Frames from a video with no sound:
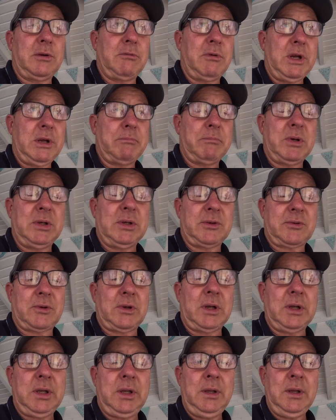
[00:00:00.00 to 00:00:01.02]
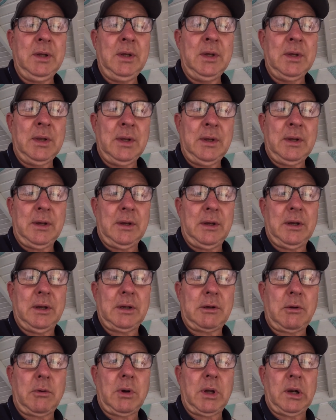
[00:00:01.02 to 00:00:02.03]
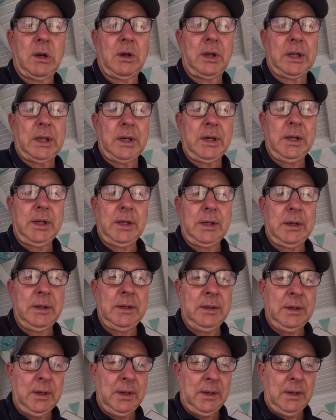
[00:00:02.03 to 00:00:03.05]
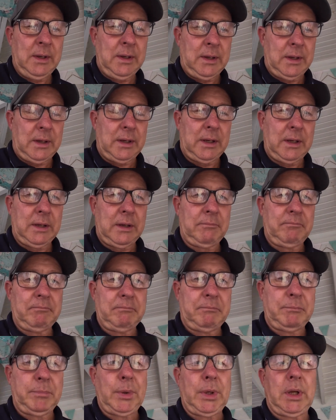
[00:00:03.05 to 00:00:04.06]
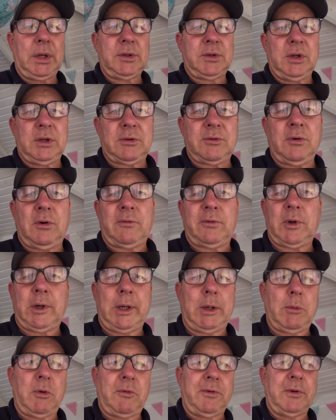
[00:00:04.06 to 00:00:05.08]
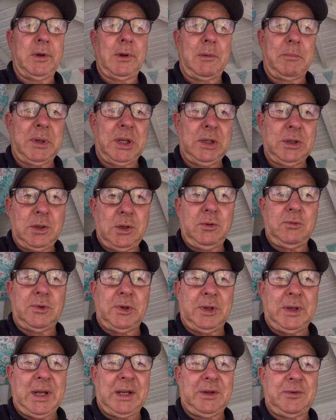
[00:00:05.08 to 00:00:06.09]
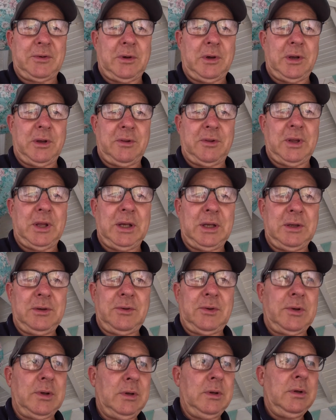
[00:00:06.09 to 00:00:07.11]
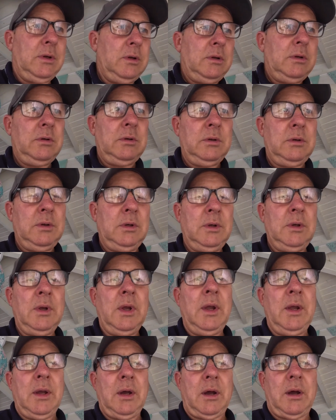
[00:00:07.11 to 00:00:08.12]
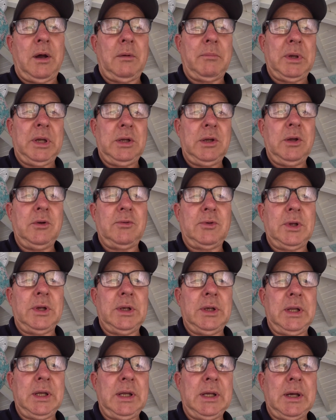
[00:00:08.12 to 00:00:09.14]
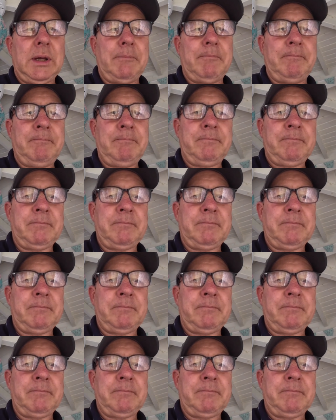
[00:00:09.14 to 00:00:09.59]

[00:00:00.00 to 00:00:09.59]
to read personally. Quite liking it, but it's not for how often I'll be using that side of things. I'll be using the